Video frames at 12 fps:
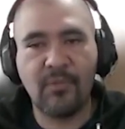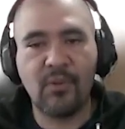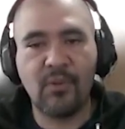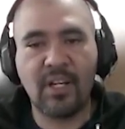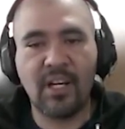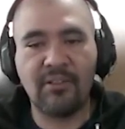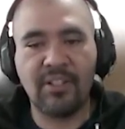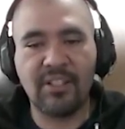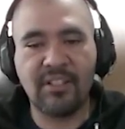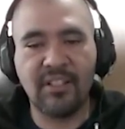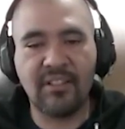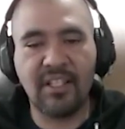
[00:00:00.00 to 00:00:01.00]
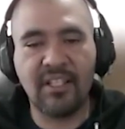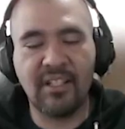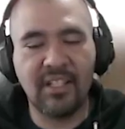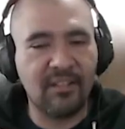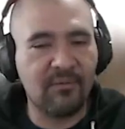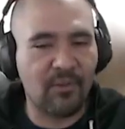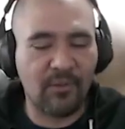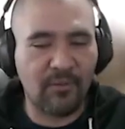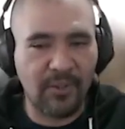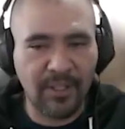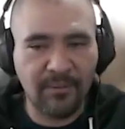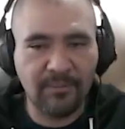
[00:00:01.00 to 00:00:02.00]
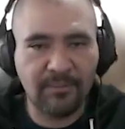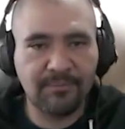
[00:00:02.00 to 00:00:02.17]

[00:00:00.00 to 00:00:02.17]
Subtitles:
You can register there. It's for free.